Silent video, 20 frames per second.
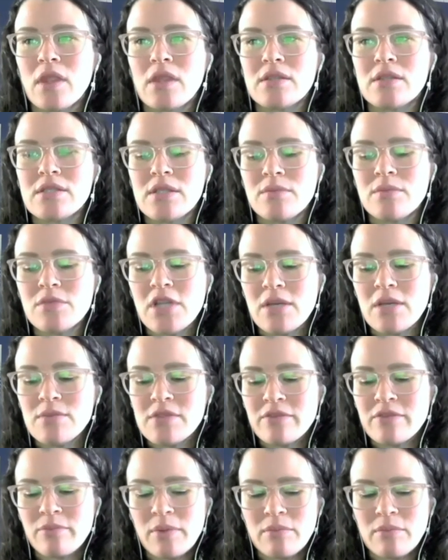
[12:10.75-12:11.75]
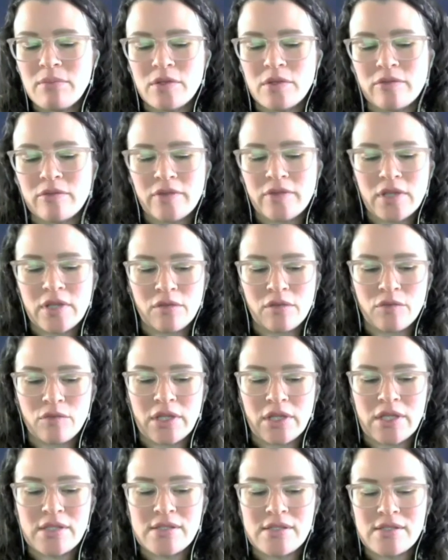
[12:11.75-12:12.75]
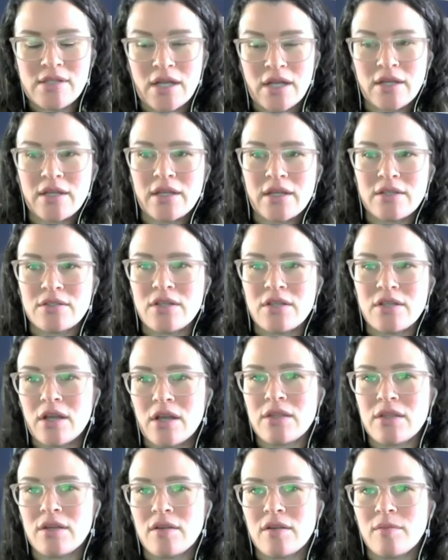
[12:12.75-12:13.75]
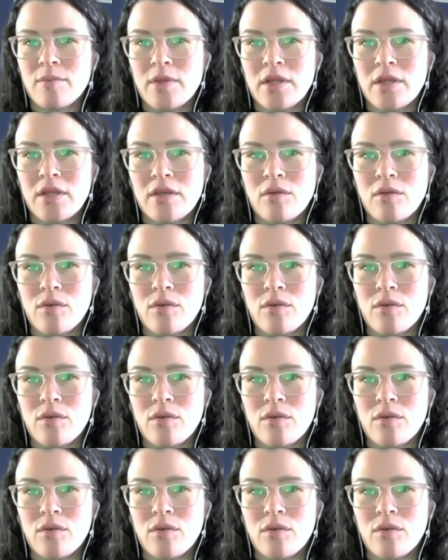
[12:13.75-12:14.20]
Sometimes if people are feeling really stuck in talk therapy